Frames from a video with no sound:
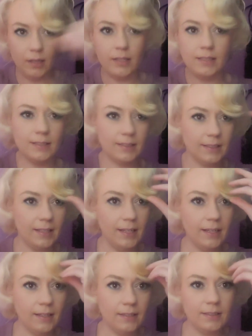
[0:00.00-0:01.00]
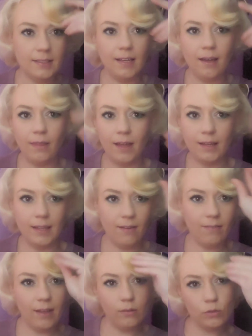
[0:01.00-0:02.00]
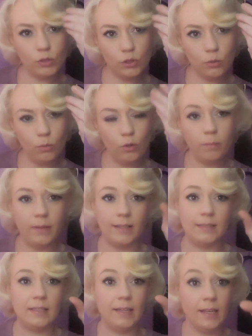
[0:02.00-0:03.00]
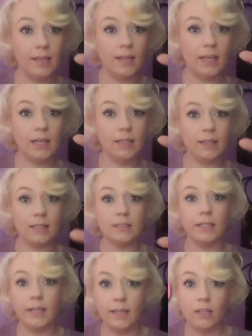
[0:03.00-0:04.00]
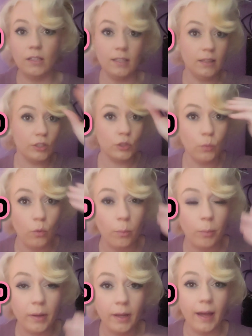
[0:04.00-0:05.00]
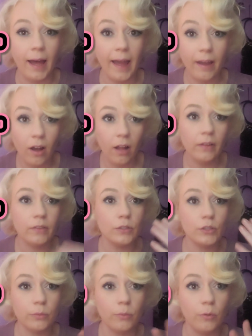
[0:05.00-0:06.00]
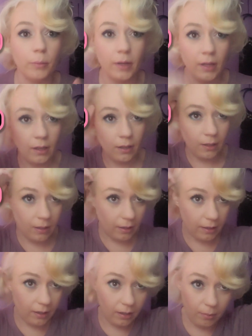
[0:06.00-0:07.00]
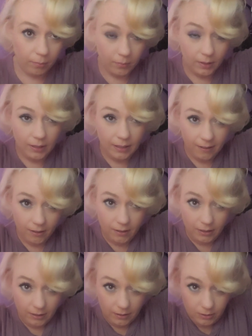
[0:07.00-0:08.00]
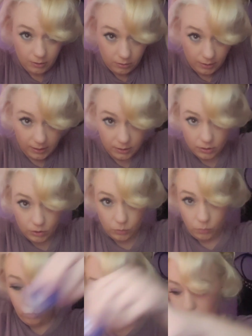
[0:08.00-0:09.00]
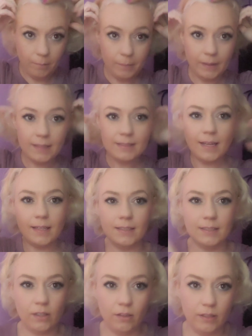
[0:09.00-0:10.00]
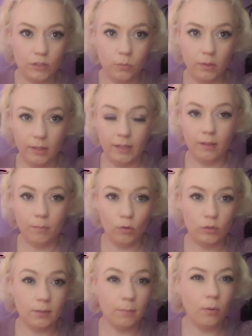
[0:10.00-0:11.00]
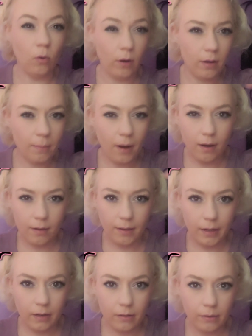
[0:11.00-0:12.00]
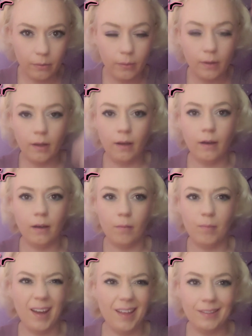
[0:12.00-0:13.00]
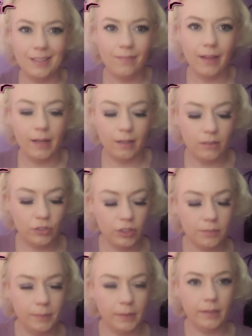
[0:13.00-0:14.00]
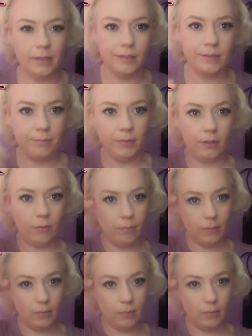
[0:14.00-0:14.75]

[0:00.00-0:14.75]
See how that gave that little swoop? That's key. That's key. You need the swoop. I call it the swoop. So that's the swoop. Because I consider this one like the most important part of the hairdo, I leave that in just because, you know.